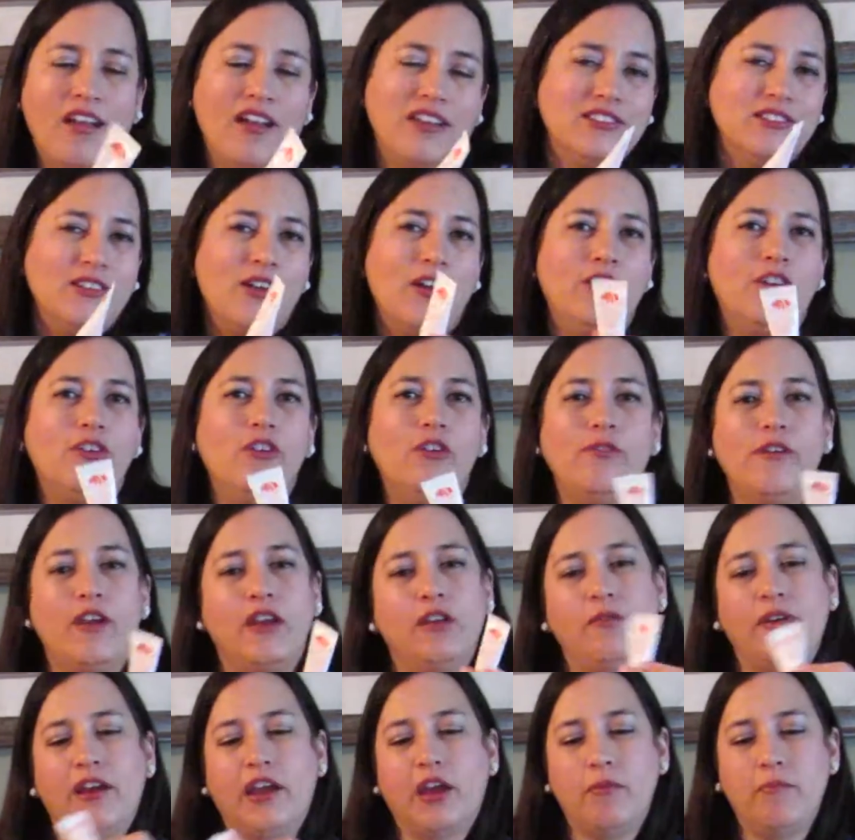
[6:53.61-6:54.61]
so I don't know if
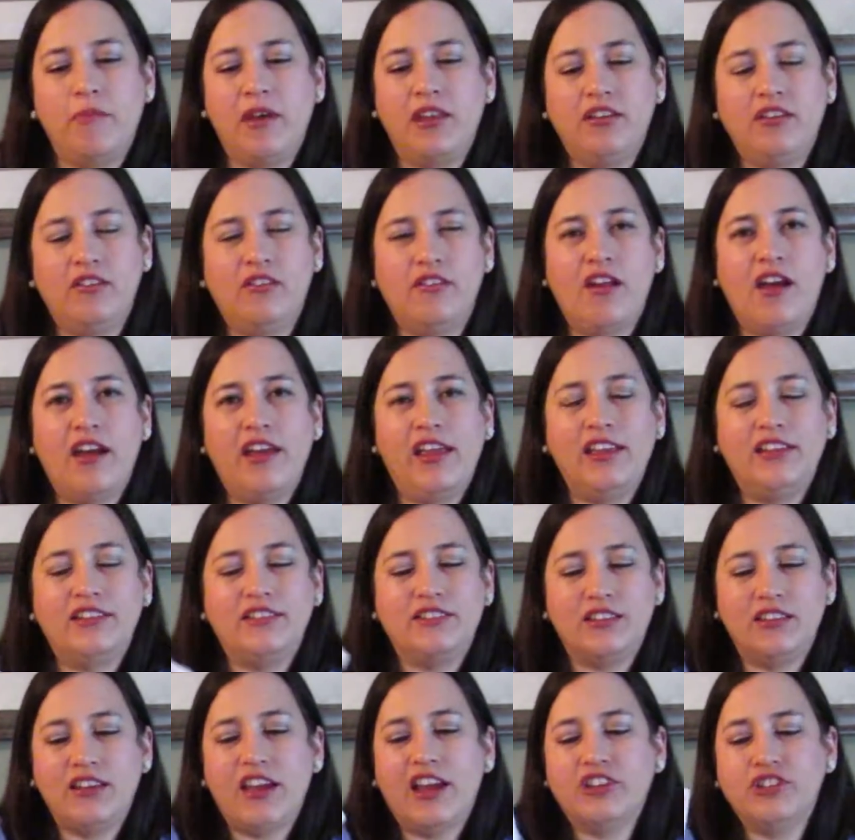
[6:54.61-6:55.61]
I'd recommend it or not.
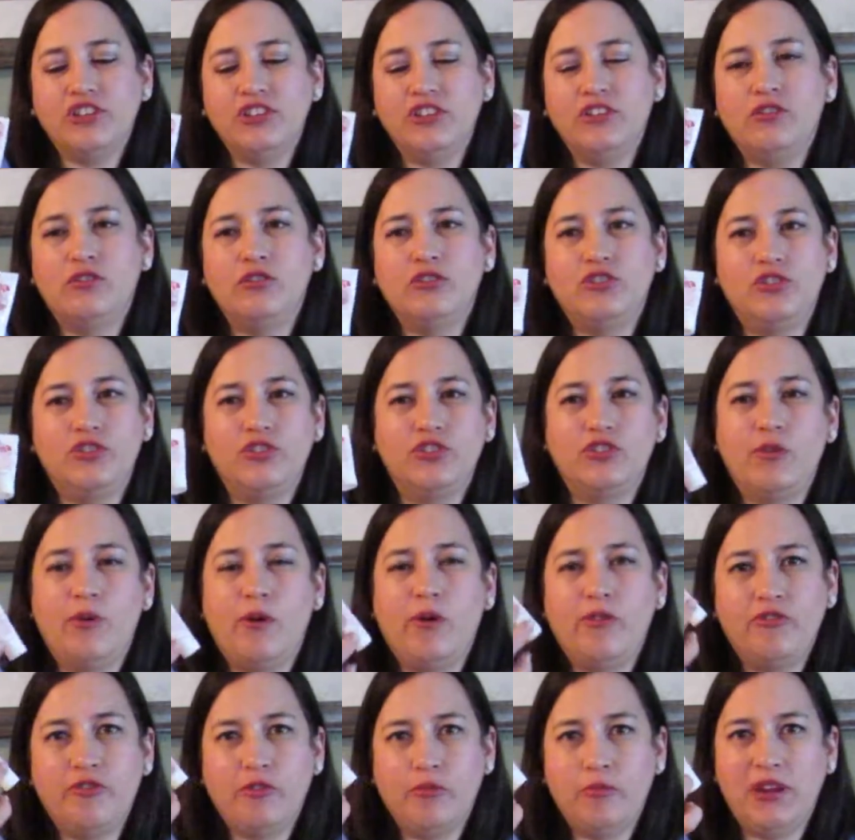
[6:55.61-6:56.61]
It's actually a little too
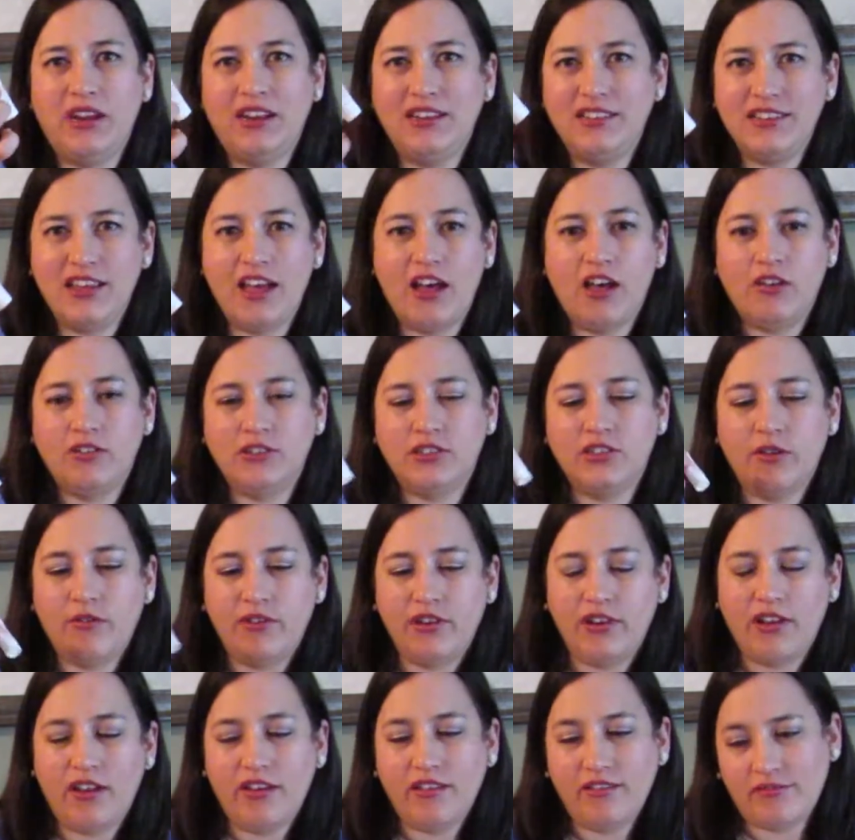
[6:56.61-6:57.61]
small for me to tell, so I
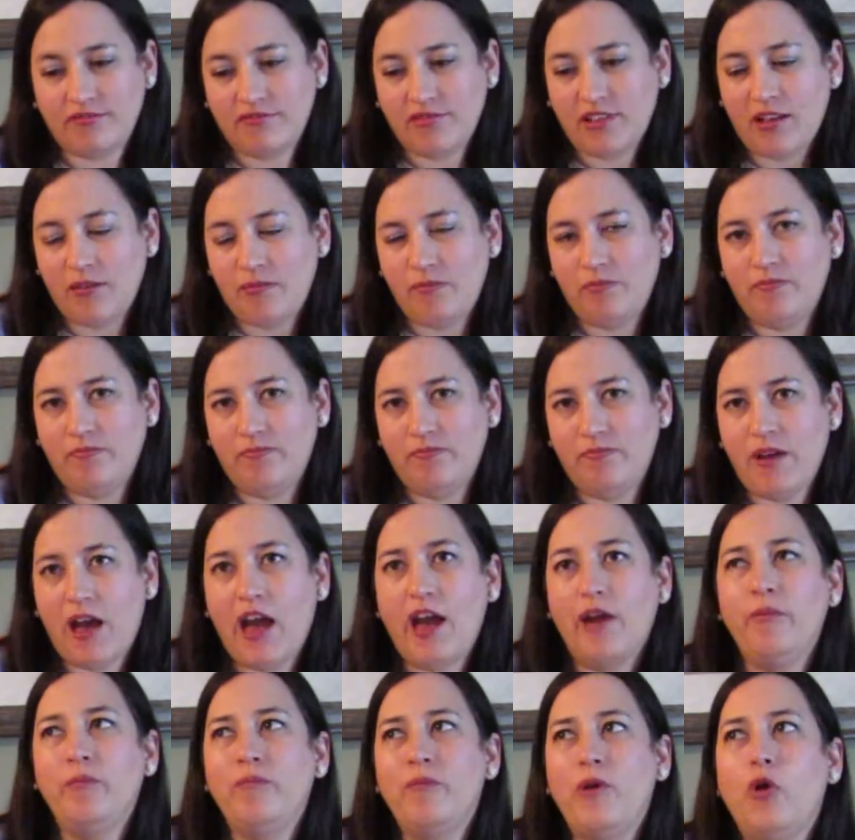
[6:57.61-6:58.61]
would,
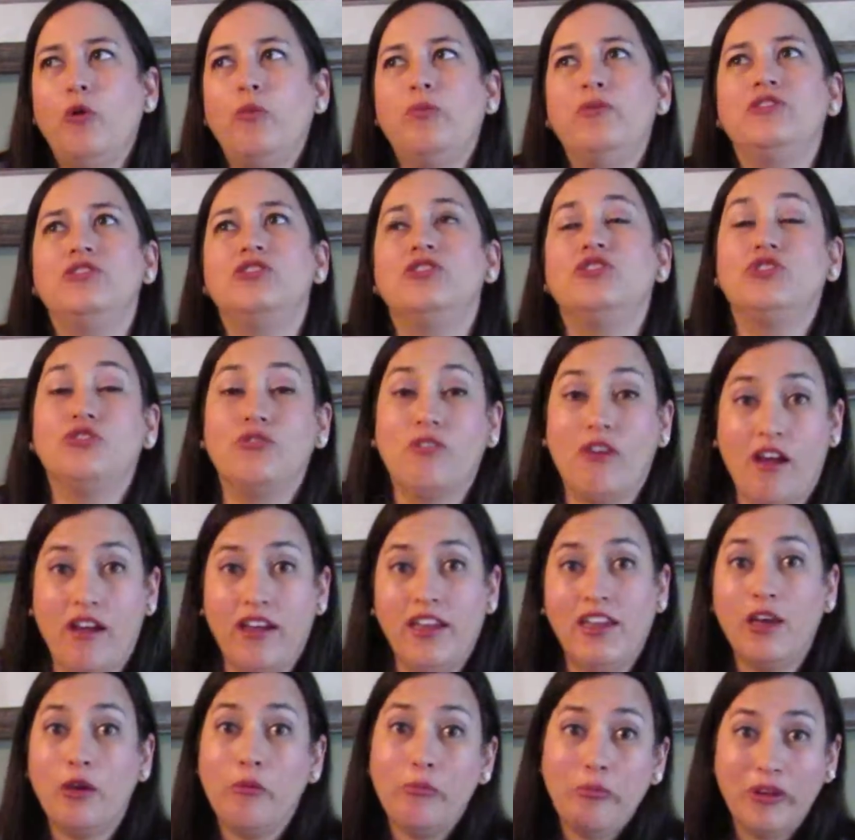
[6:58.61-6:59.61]
I'm open to
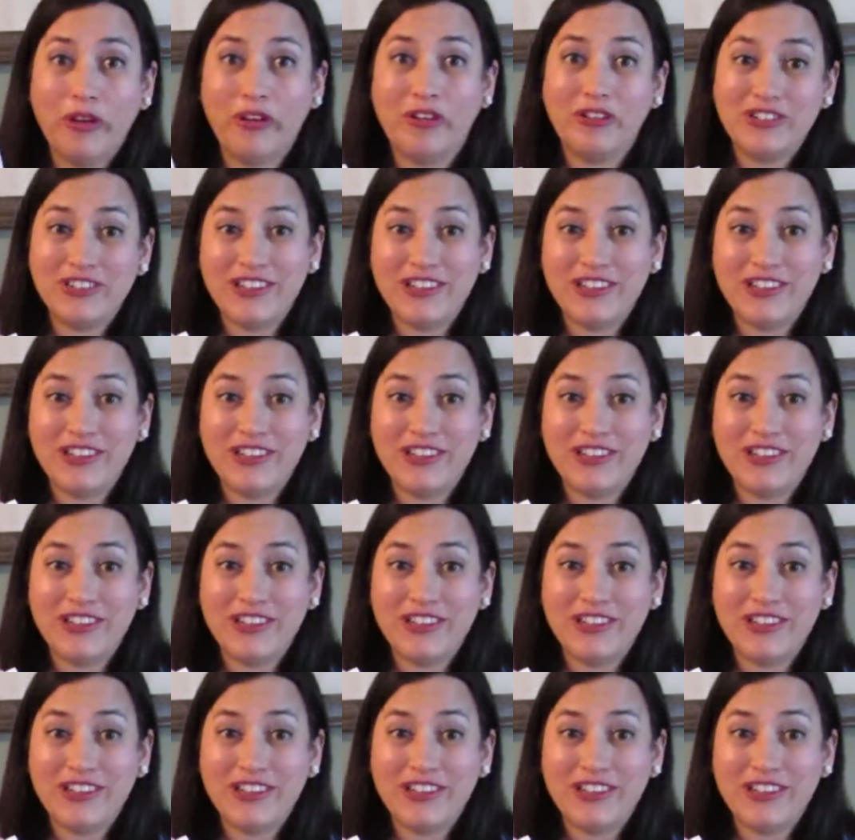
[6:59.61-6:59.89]
trying a bigger